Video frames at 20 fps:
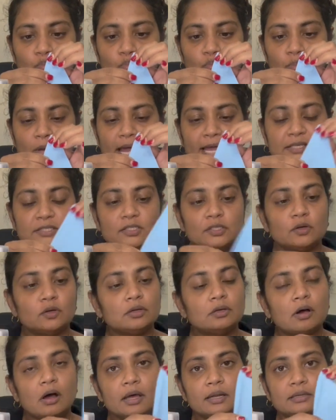I sewed
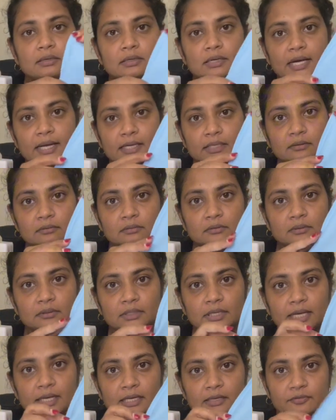on the line,
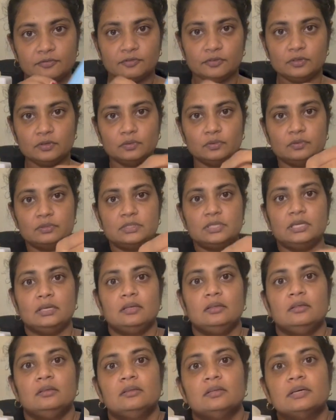and if you
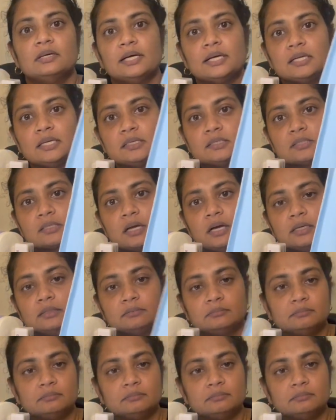see, the line is gone.